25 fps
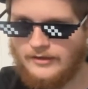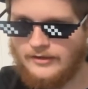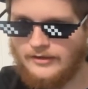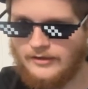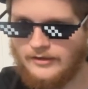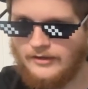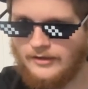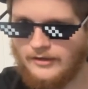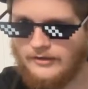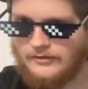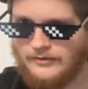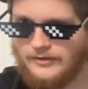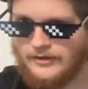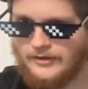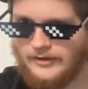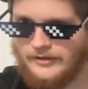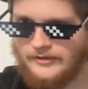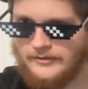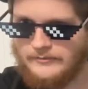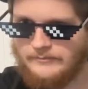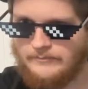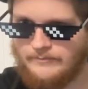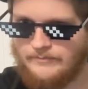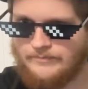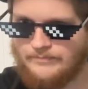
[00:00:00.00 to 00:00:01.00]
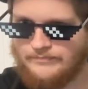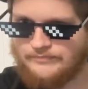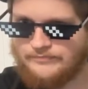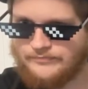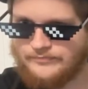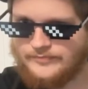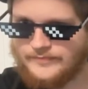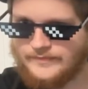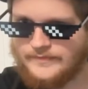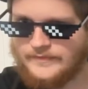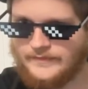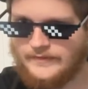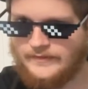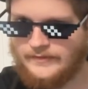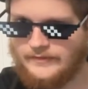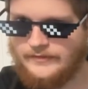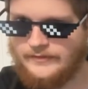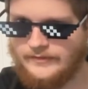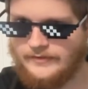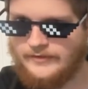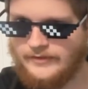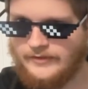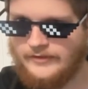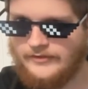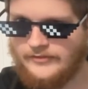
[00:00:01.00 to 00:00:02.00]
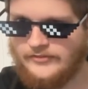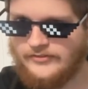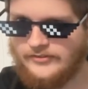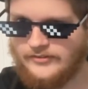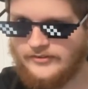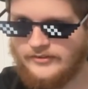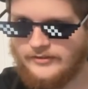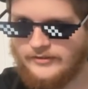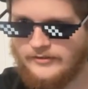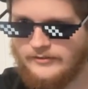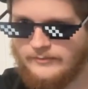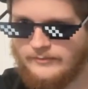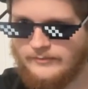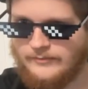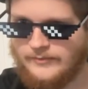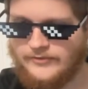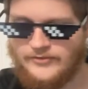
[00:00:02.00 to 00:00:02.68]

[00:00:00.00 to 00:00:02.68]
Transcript: All right, let's see.